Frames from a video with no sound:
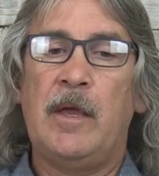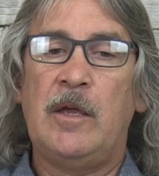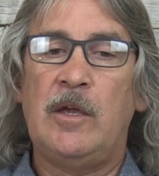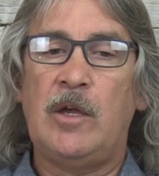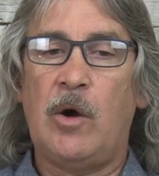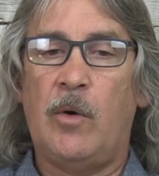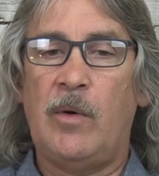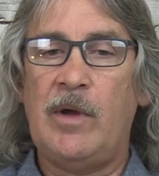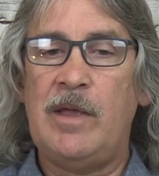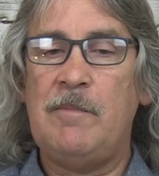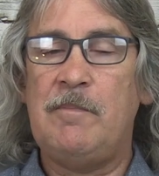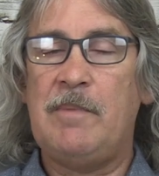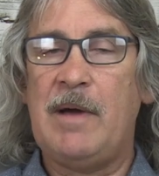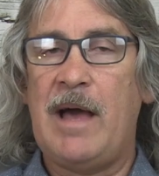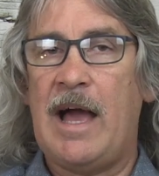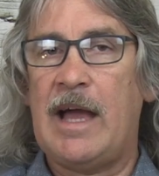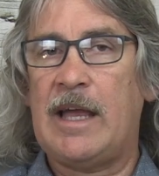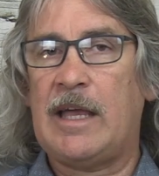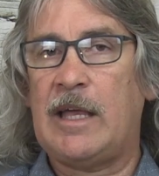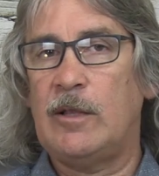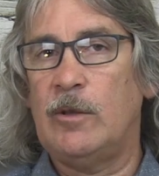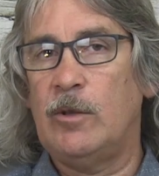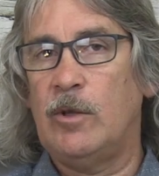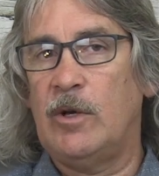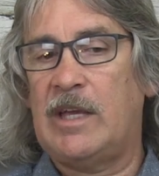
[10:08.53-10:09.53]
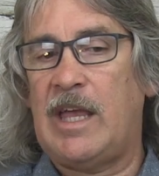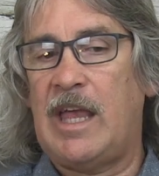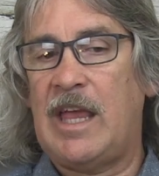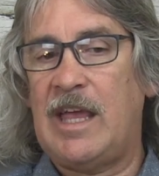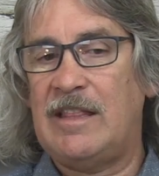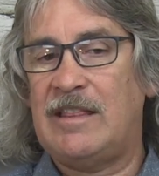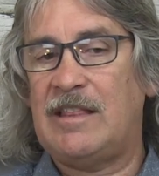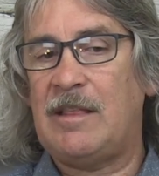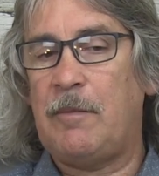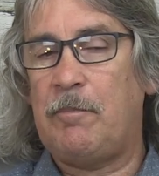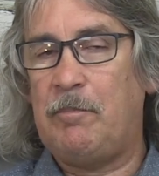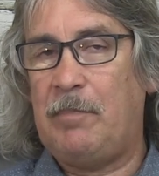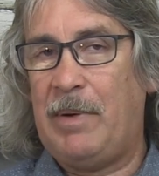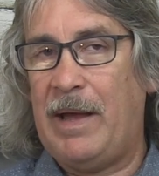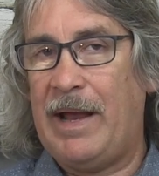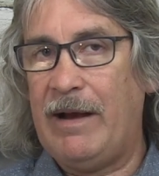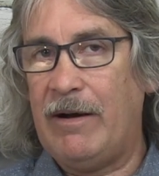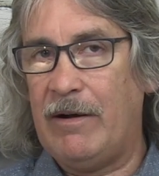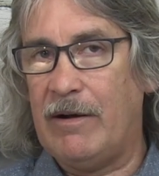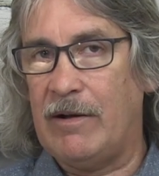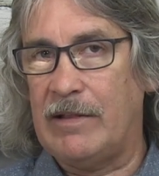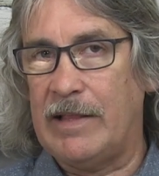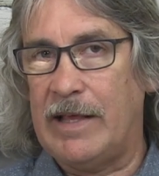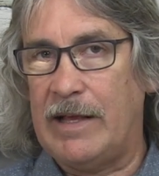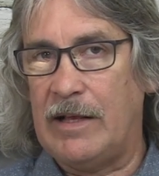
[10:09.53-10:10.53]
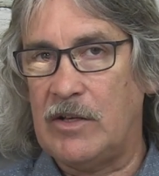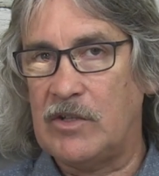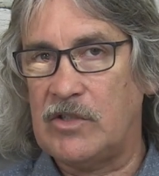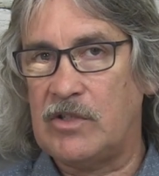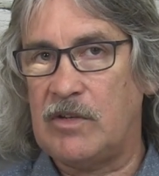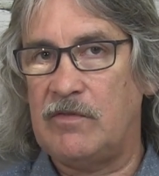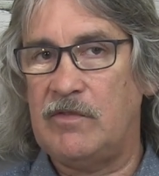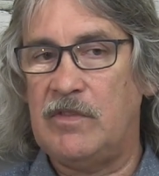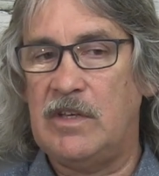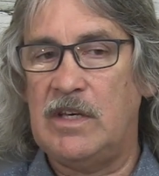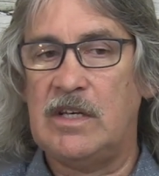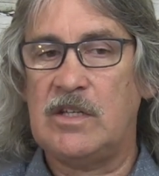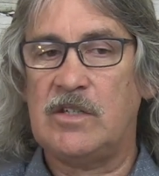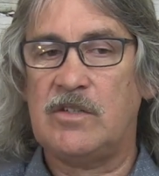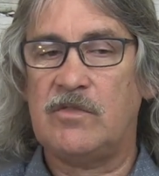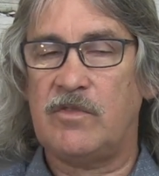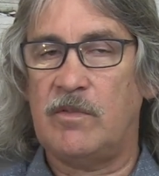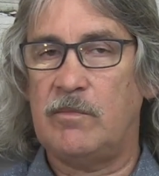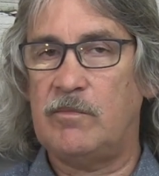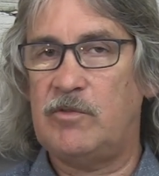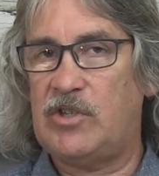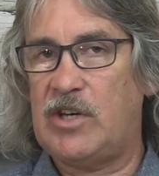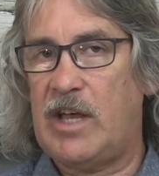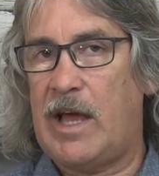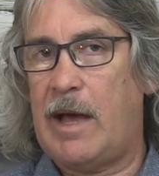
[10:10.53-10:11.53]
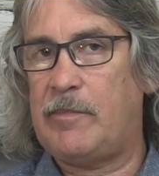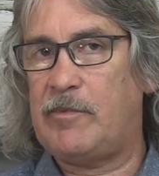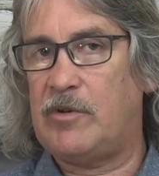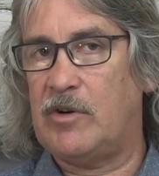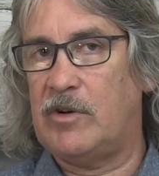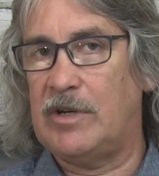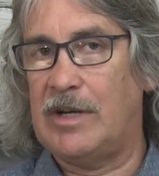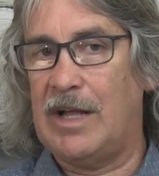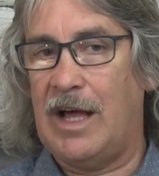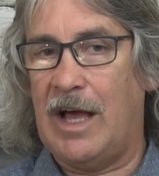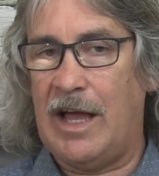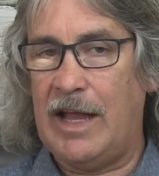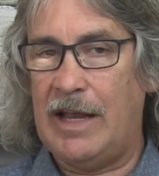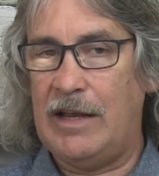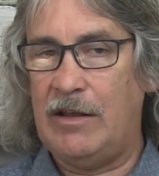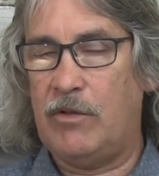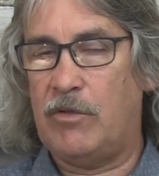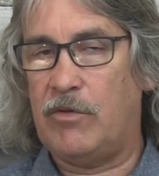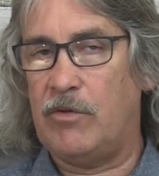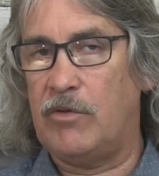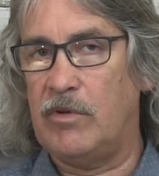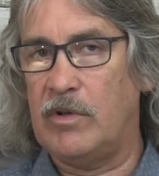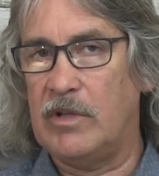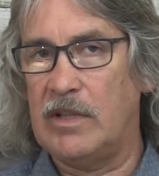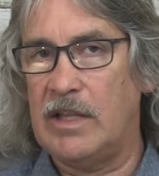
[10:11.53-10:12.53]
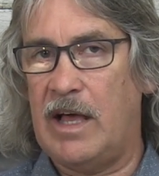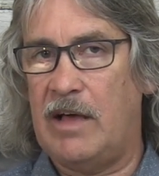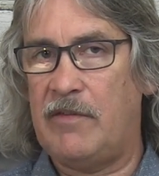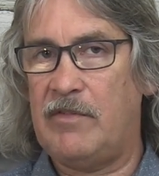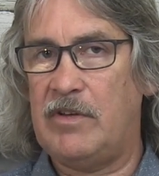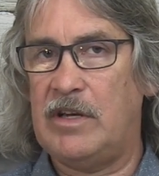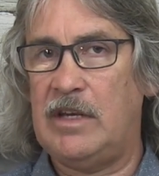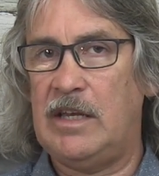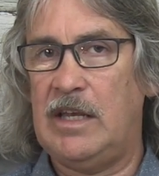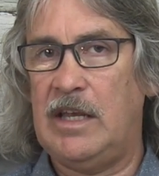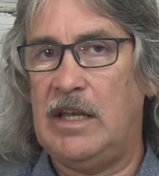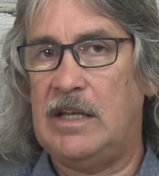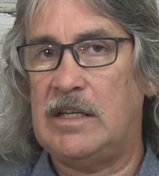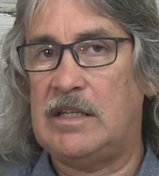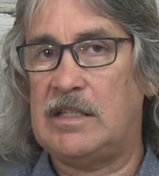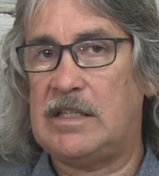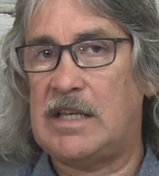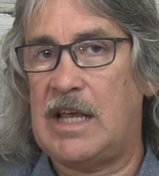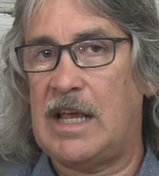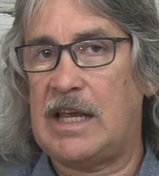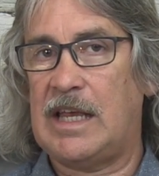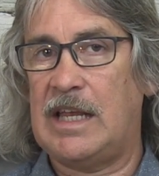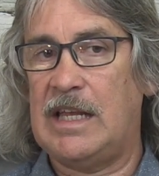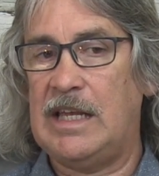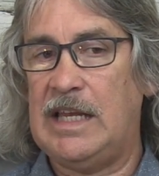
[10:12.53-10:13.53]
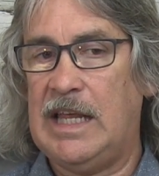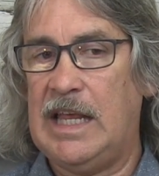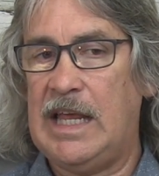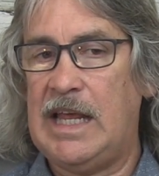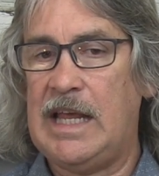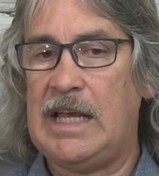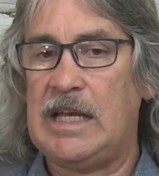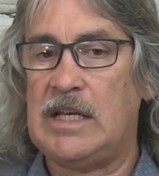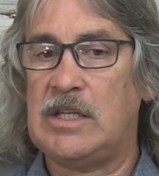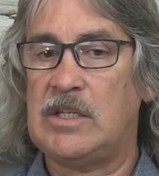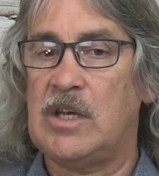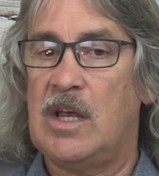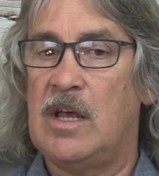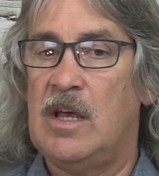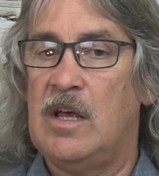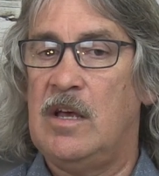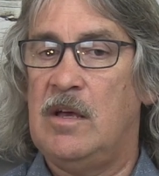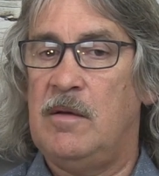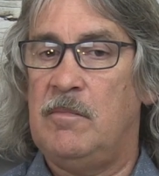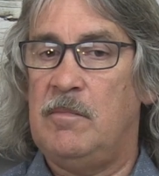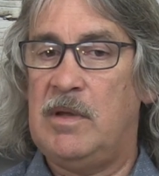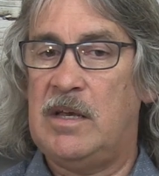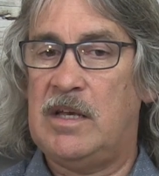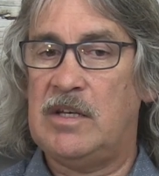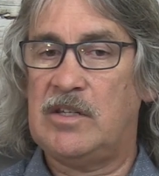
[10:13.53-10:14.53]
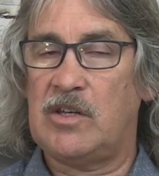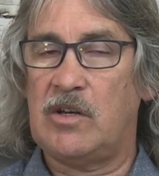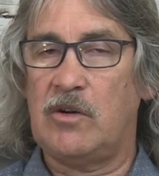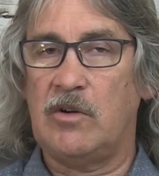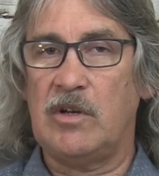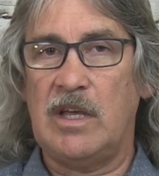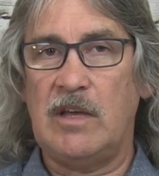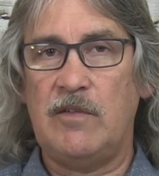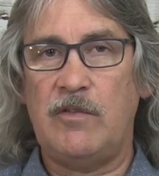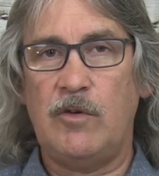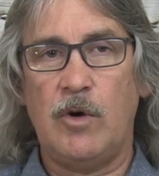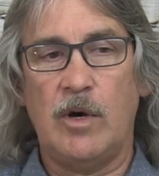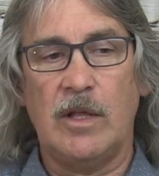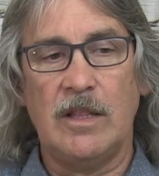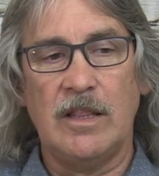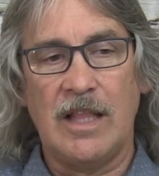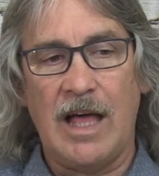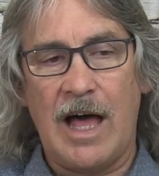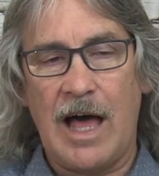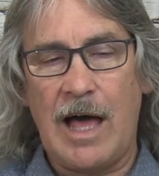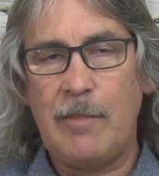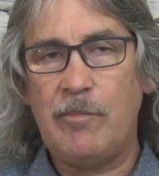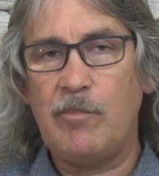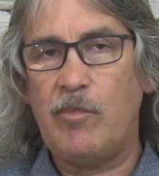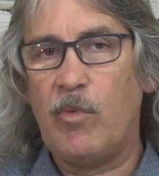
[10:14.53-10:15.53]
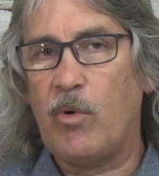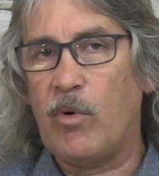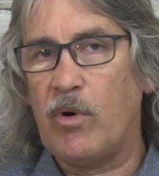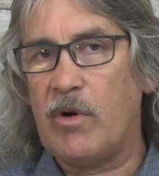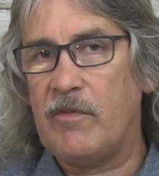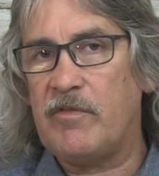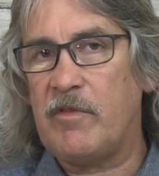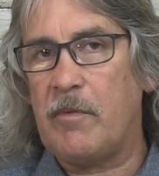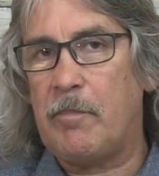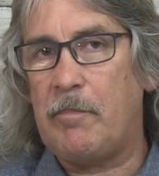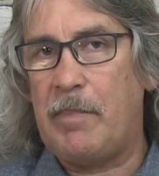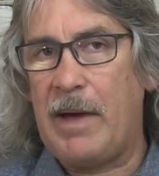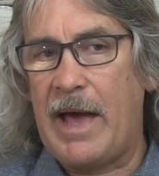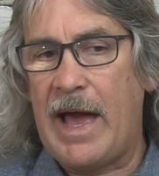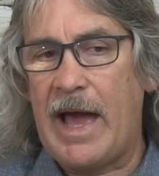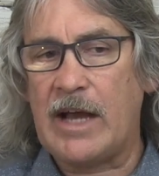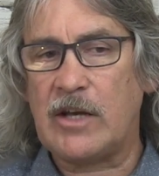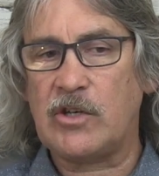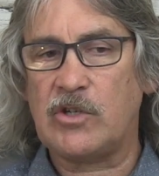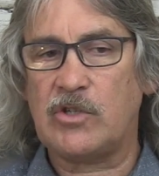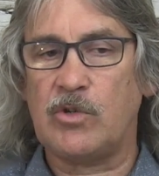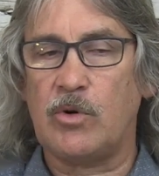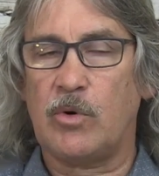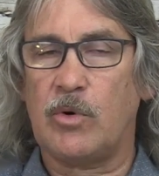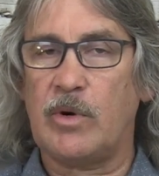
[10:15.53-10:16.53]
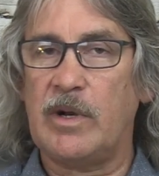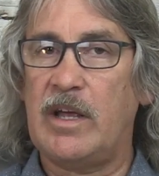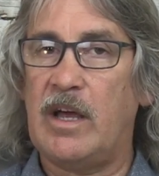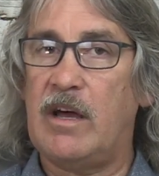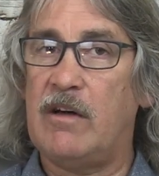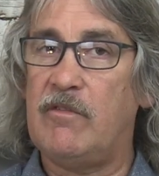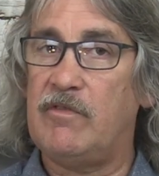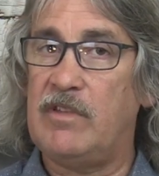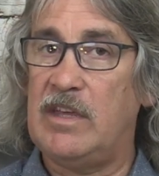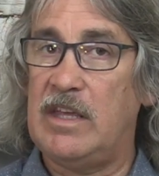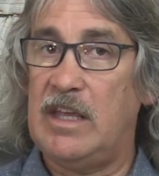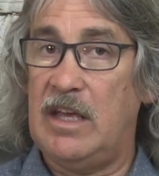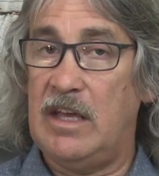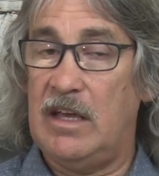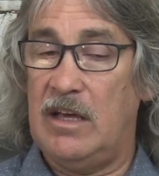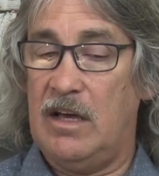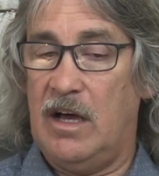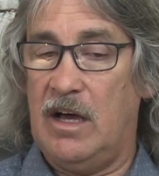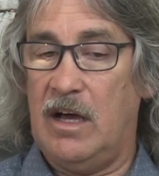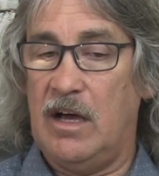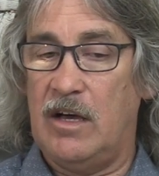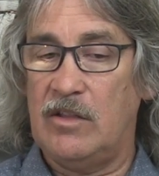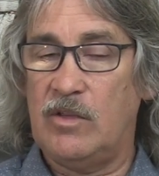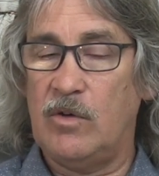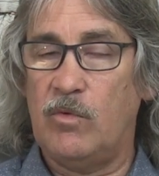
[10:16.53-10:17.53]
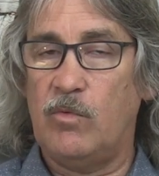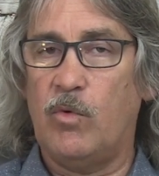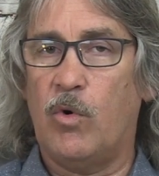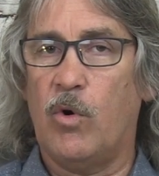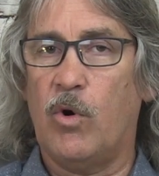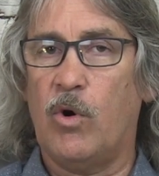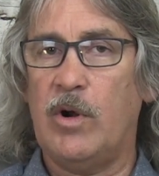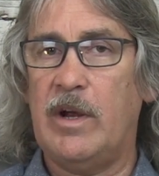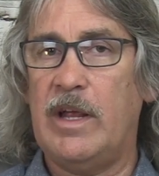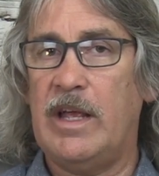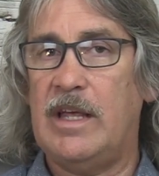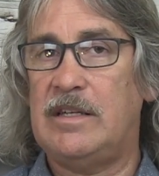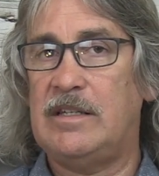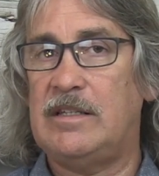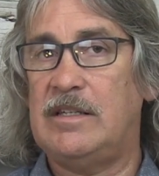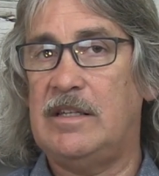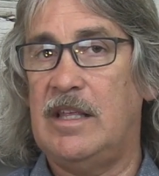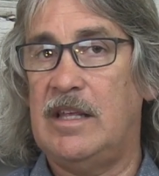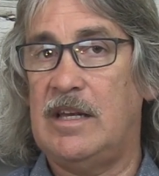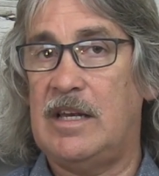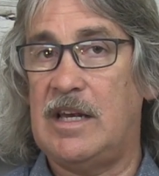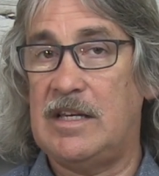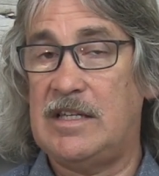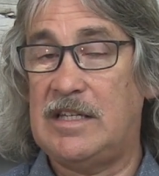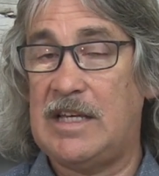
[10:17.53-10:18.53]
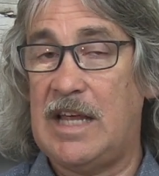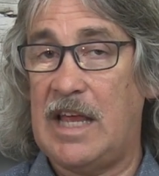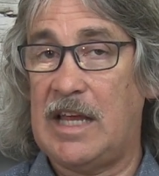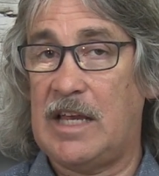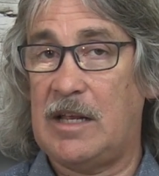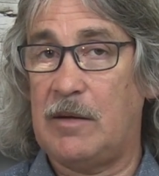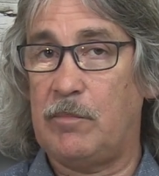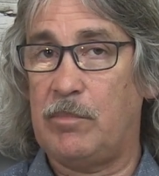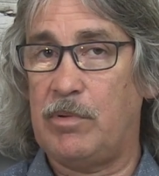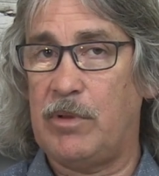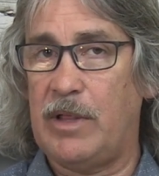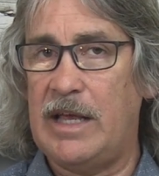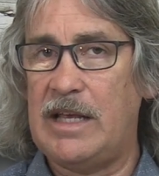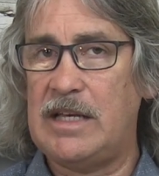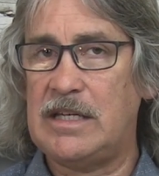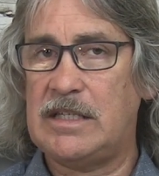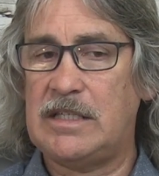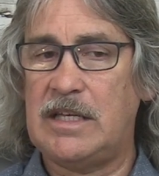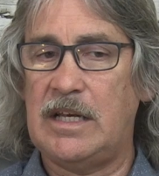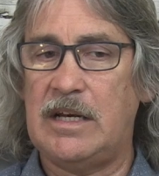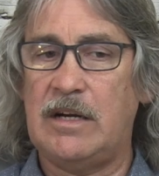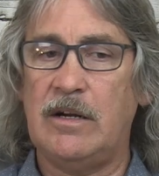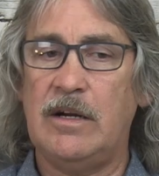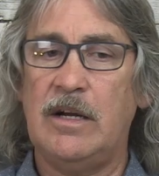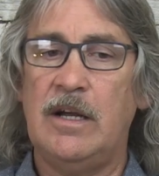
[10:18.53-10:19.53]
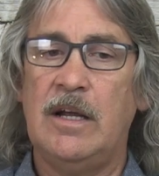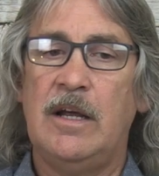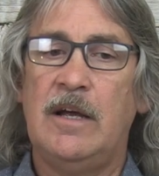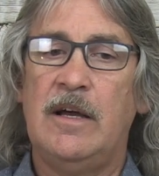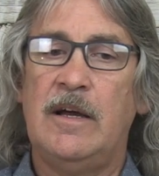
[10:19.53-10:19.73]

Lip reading: going back and looking at the parallels of this from chapter 9 through 11 in 2 Kings, because it'll give you a lot more of the backstory of the war that had taken place there.